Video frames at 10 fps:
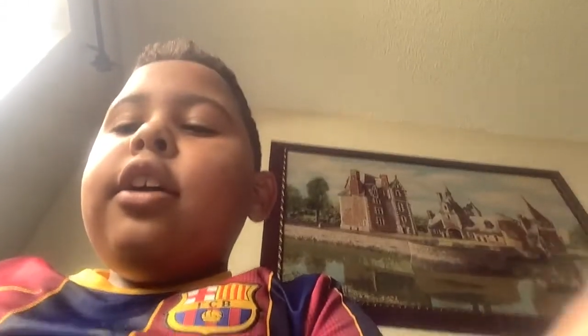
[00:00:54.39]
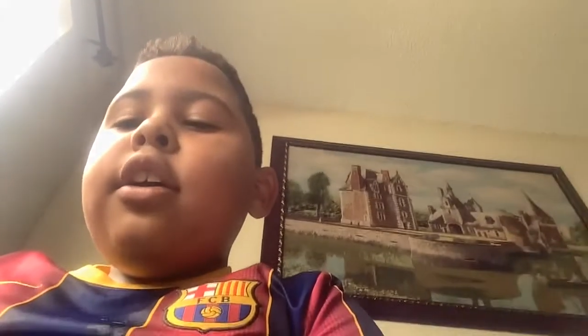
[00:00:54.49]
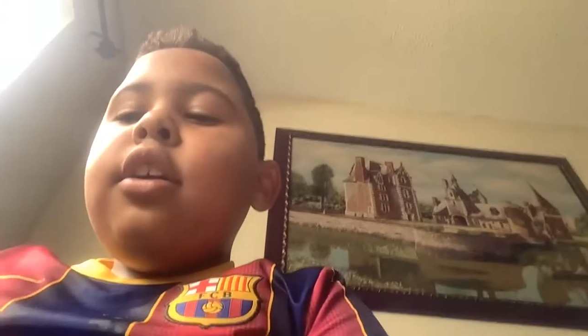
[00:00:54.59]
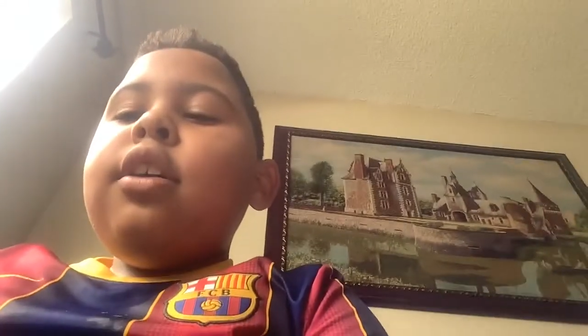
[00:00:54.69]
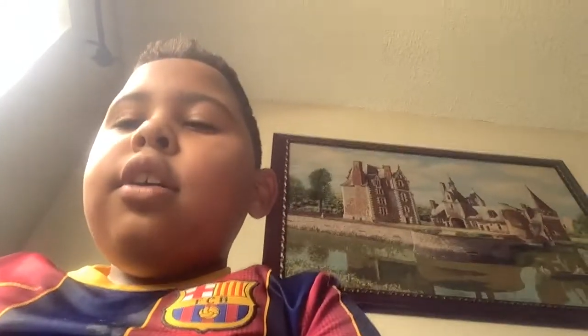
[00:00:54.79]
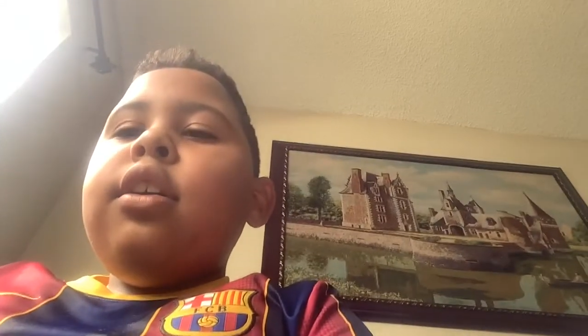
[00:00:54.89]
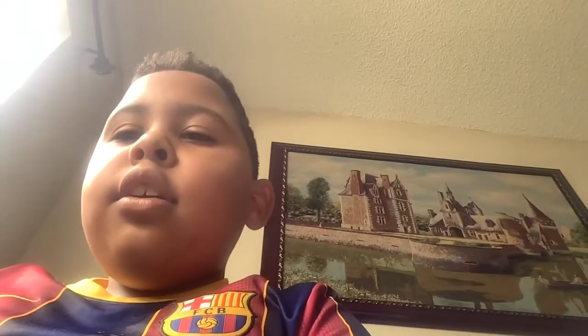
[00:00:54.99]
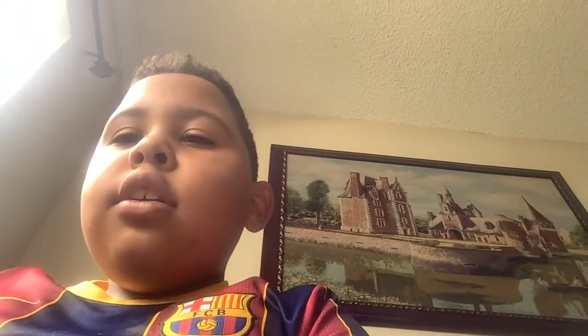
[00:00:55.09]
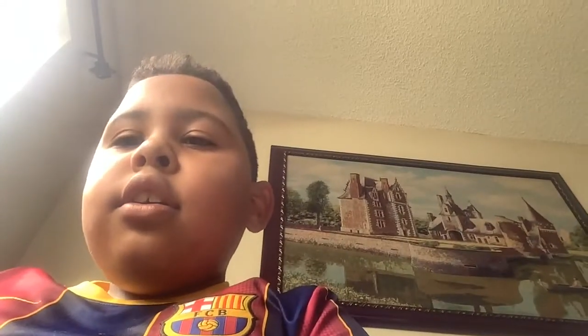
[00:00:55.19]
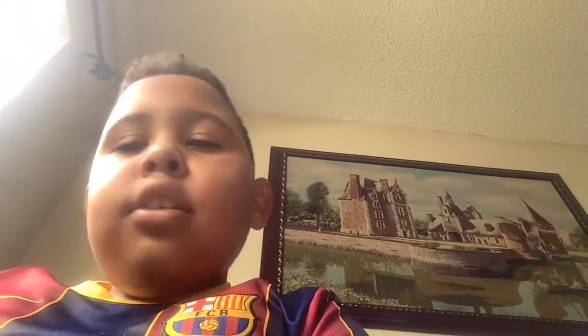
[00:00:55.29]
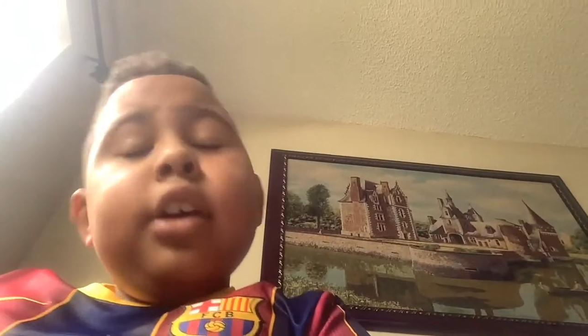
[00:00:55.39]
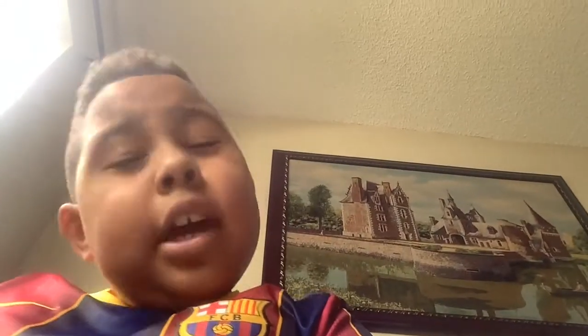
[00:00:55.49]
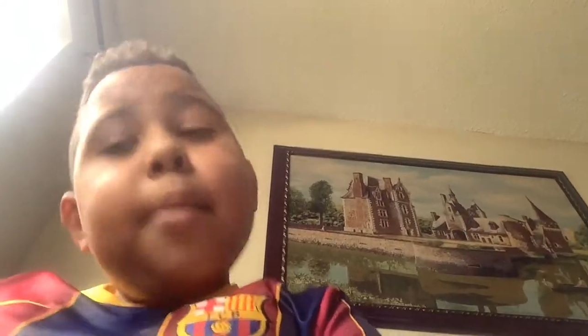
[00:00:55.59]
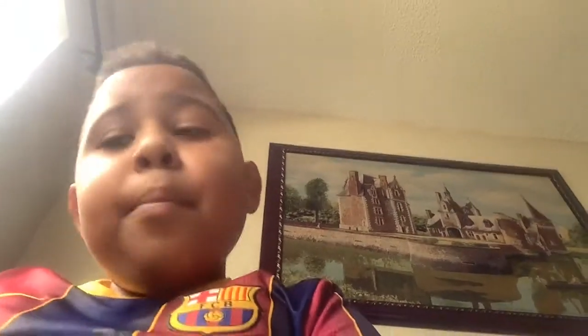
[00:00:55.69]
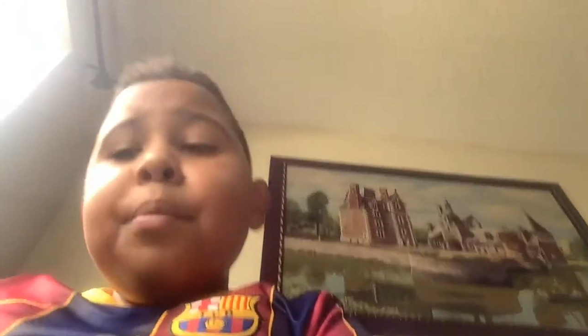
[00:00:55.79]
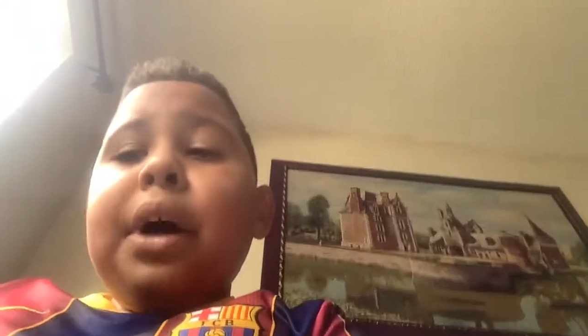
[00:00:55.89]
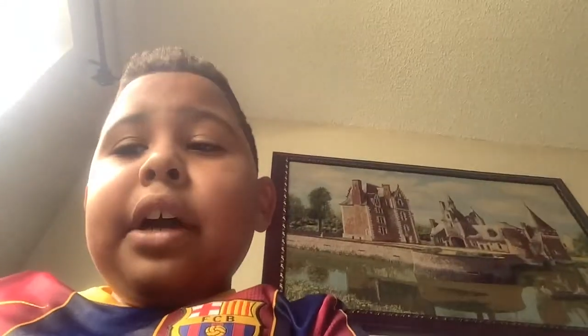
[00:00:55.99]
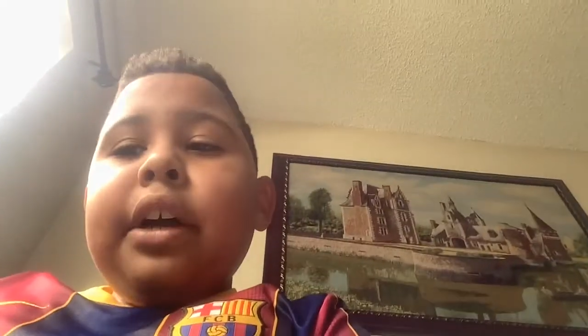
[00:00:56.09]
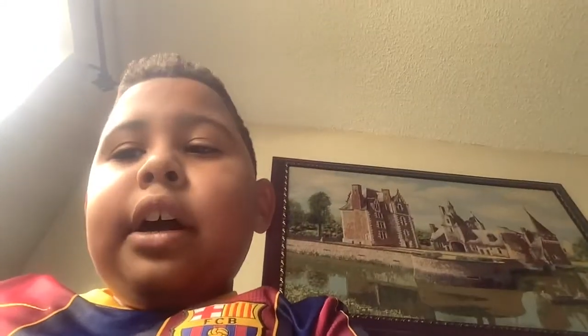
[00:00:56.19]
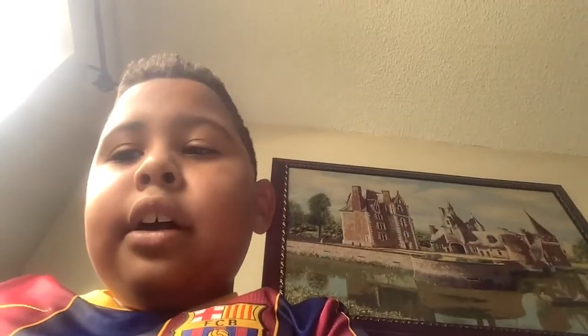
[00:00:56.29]
it. And
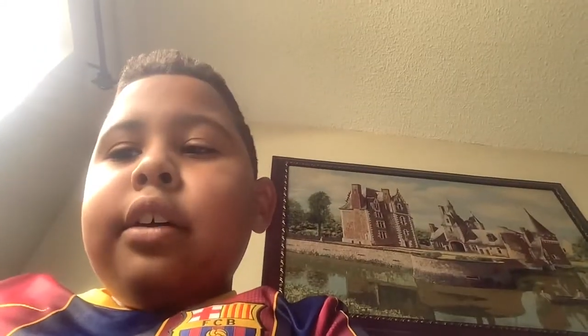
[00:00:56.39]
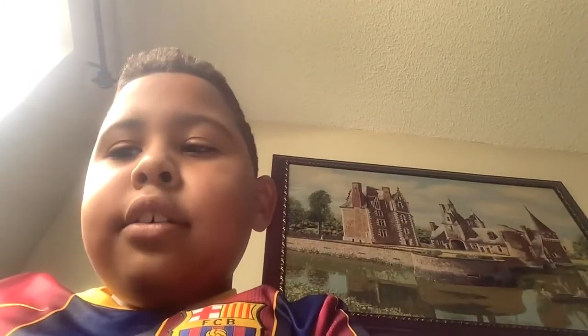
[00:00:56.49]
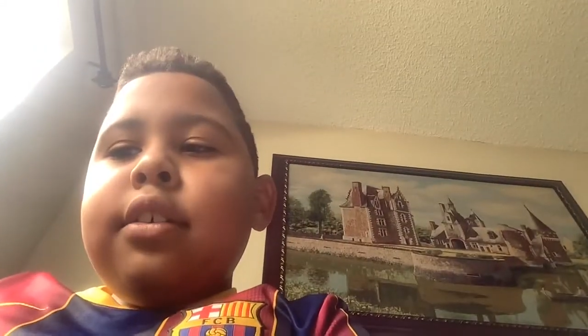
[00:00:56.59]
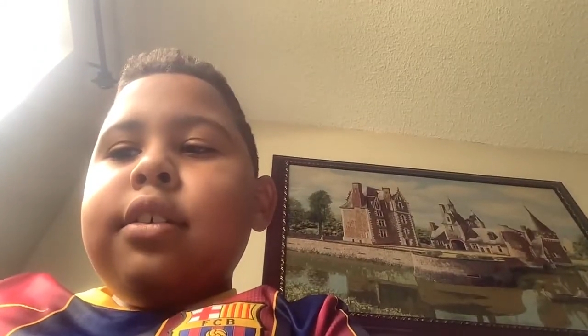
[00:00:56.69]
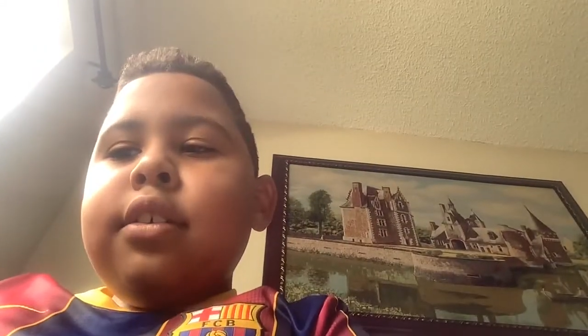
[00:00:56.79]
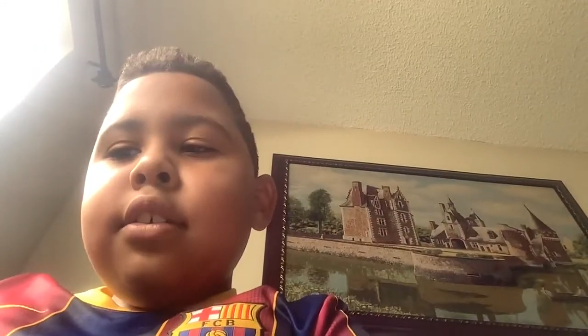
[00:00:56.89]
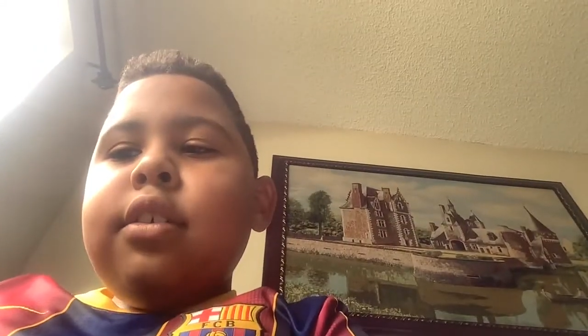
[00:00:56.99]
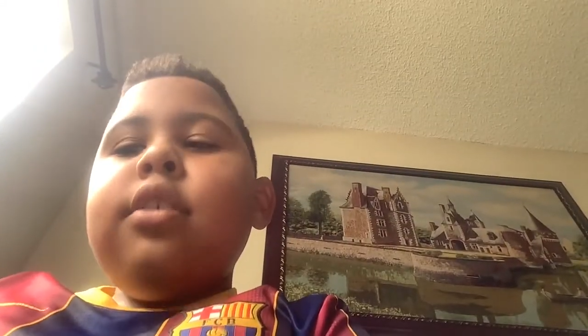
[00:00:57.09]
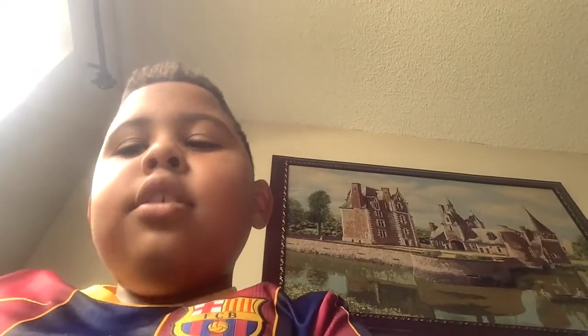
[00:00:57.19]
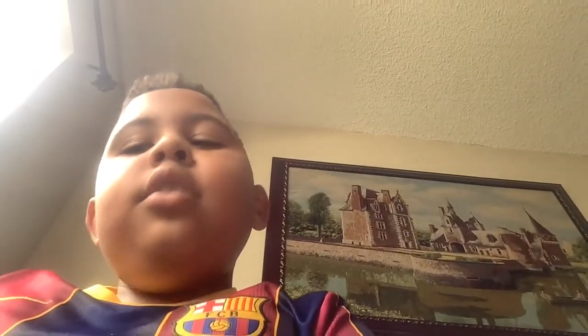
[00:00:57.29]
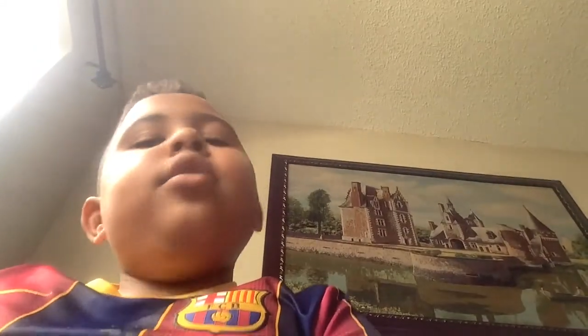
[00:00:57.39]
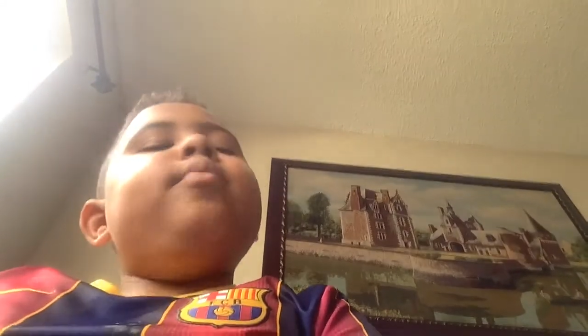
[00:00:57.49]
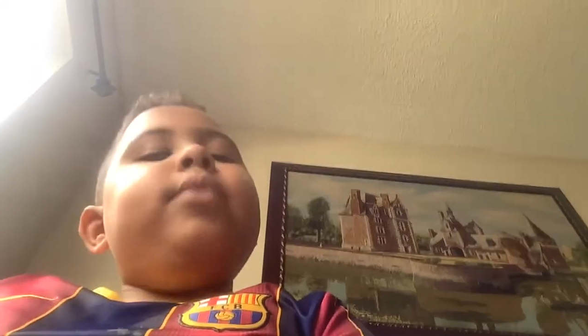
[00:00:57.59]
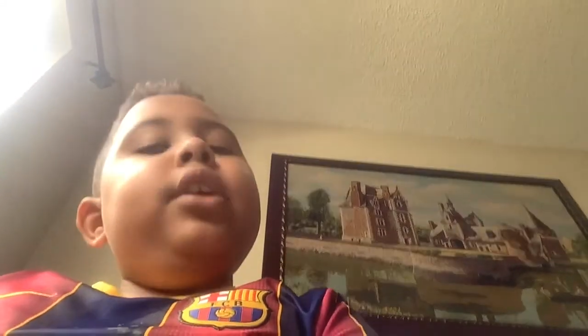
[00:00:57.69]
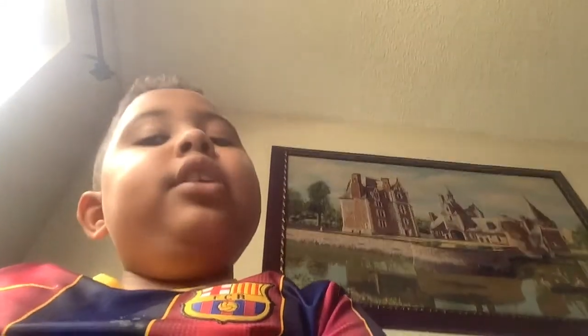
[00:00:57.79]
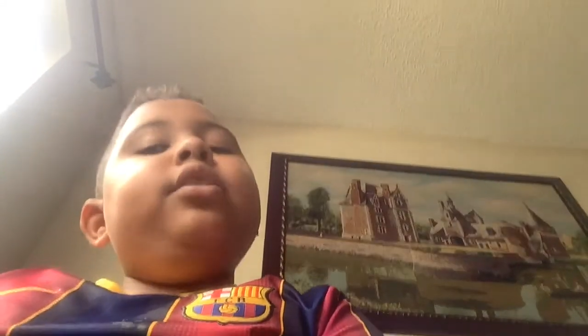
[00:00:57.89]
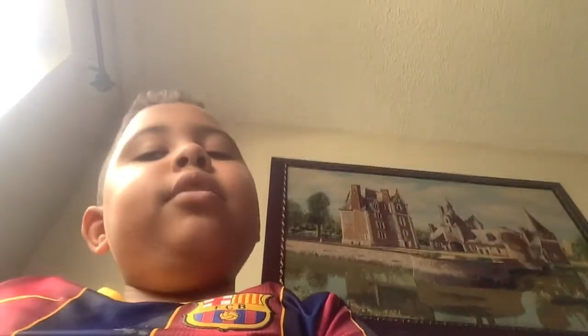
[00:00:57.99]
bye, guys. Please